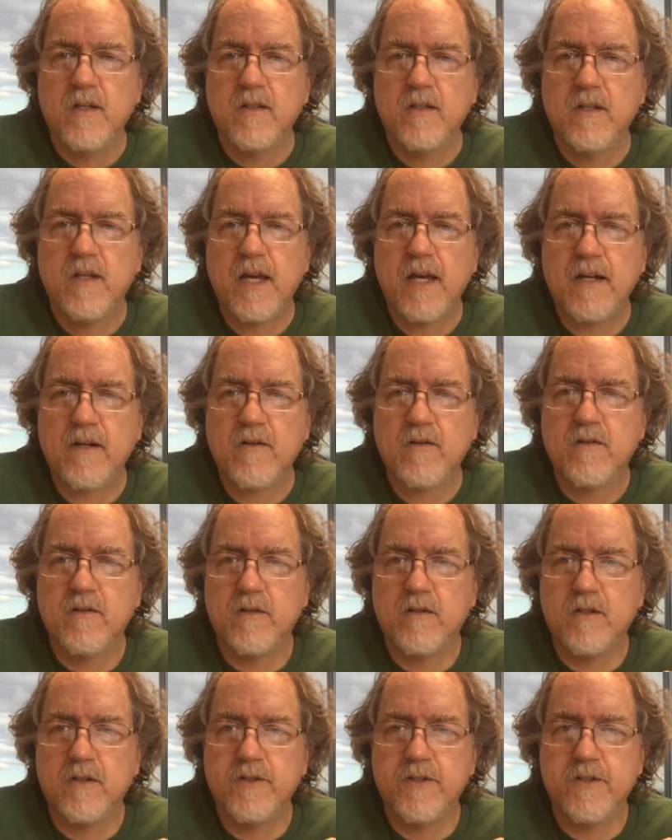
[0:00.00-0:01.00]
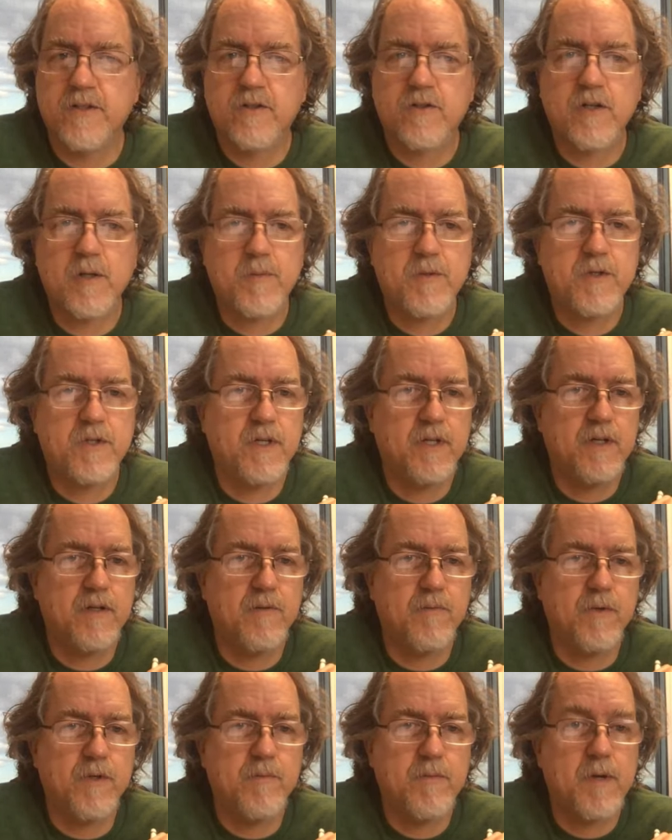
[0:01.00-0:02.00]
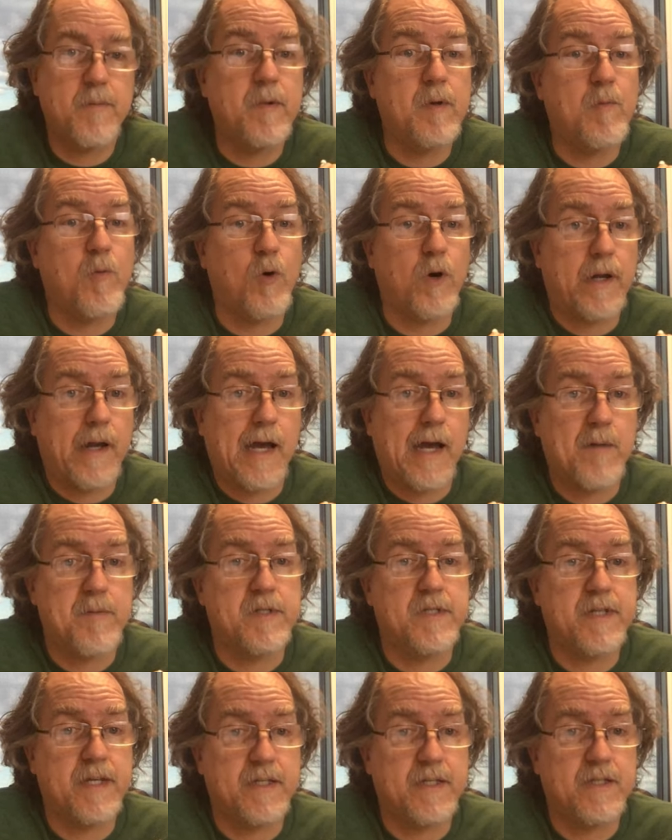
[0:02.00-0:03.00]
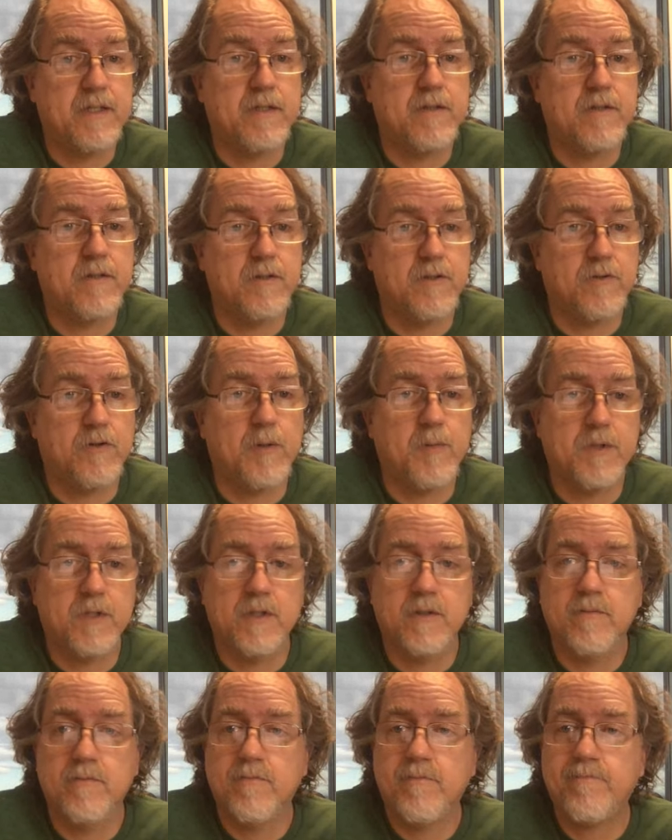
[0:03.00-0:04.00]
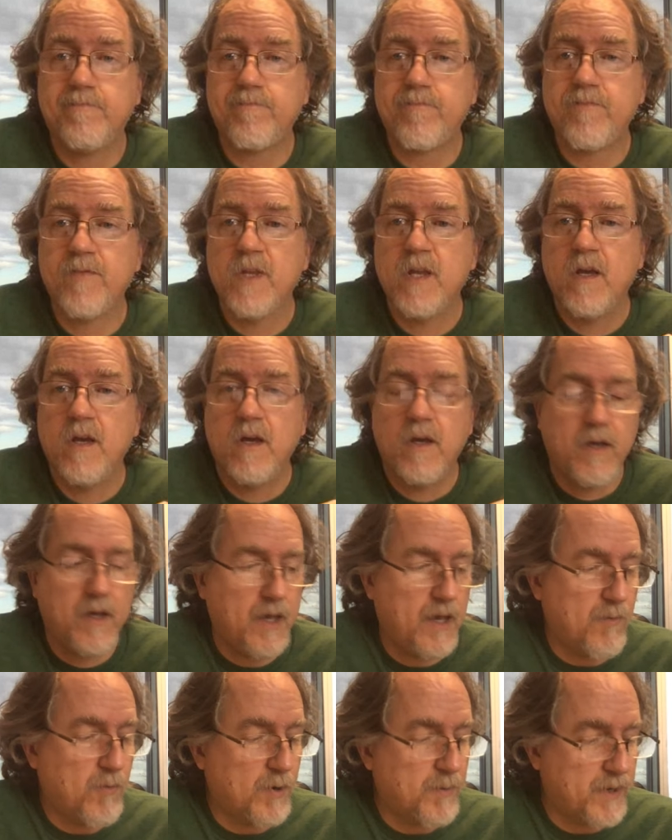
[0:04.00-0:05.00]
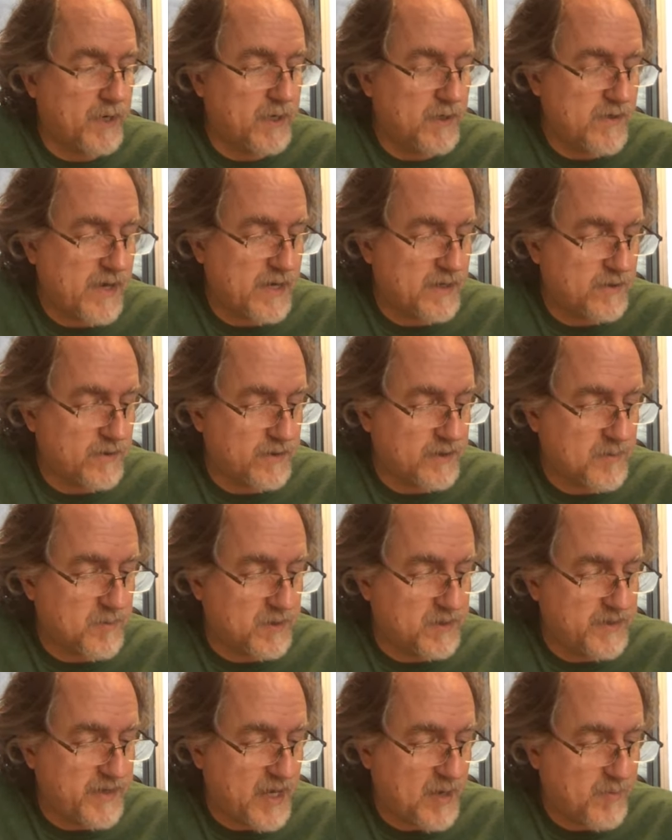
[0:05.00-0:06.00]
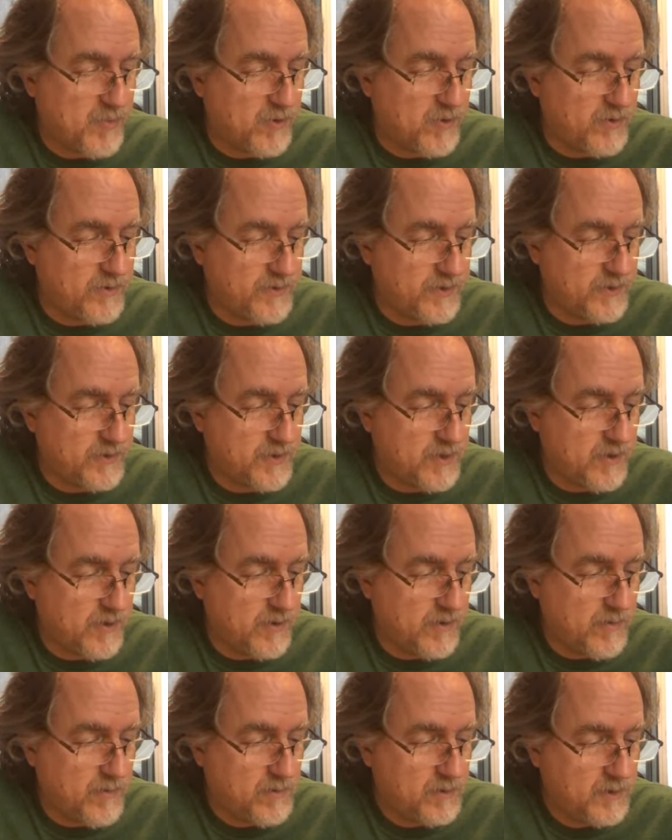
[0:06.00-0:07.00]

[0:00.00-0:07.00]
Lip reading: technical description with maybe a more common sense description. And one way to do that is look at some examples. And so